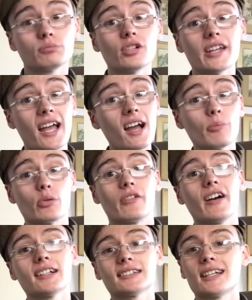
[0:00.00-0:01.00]
pretty happy with
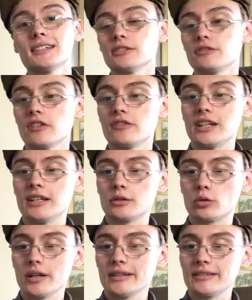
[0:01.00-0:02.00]
that, 10 to 15
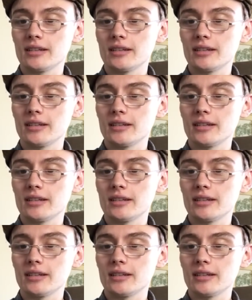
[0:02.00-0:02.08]
quid.